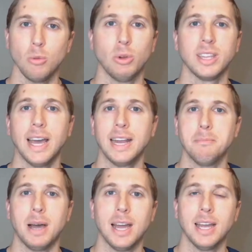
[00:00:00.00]
with that
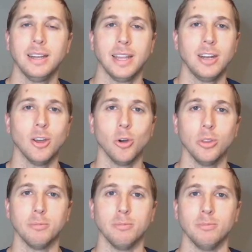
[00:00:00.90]
in mind. They
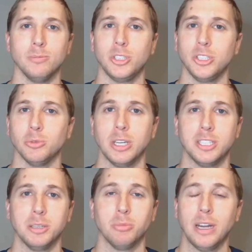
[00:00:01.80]
know the
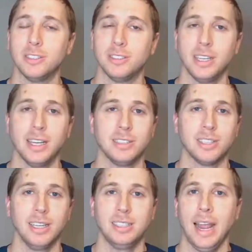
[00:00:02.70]
situation that the Braves is in.
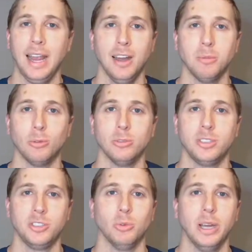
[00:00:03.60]
It's a terrible
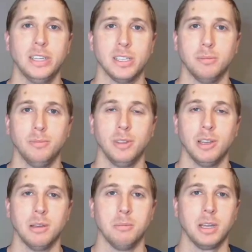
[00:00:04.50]
situation
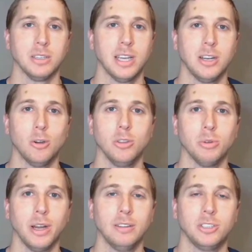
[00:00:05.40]
because they know
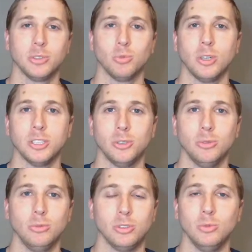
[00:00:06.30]
the Braves just want
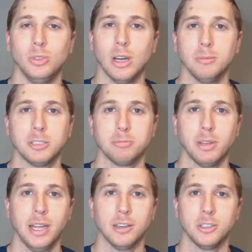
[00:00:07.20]
to dump this
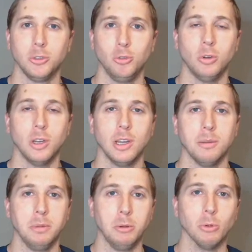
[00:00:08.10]
player, to
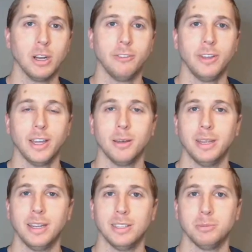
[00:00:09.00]
be rid of
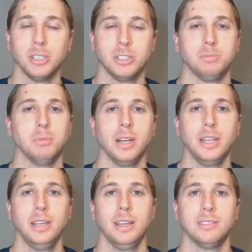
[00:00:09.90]
him and as much
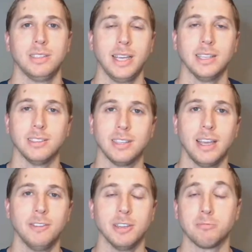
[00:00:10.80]
money as they can
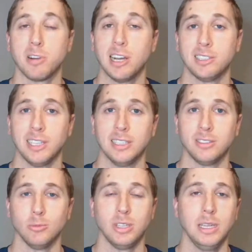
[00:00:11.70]
save in the
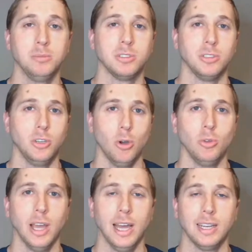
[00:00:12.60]
process. So teams
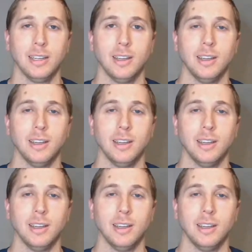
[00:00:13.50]
know that.